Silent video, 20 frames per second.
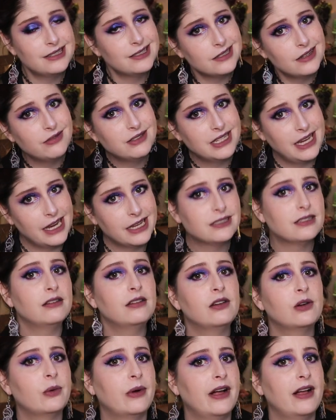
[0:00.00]
that stuff takes a
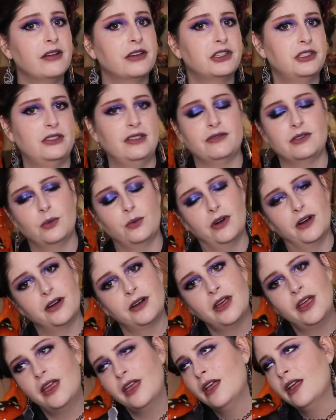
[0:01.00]
little while because you have to
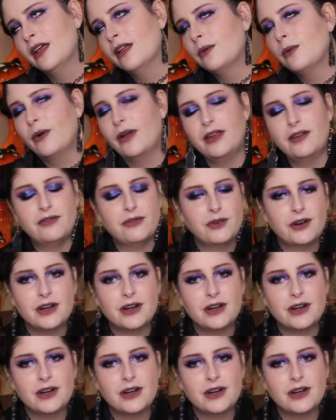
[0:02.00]
work, wait